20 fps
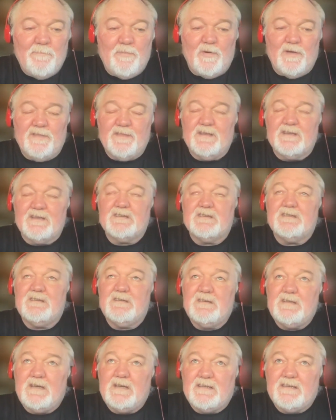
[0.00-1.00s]
with is
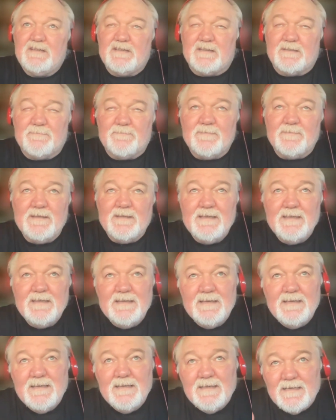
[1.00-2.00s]
such a
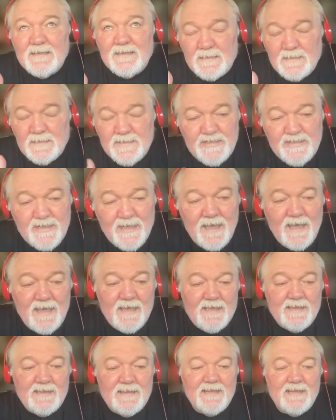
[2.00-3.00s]

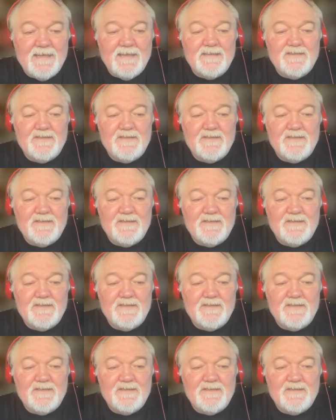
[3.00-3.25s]
cliche that it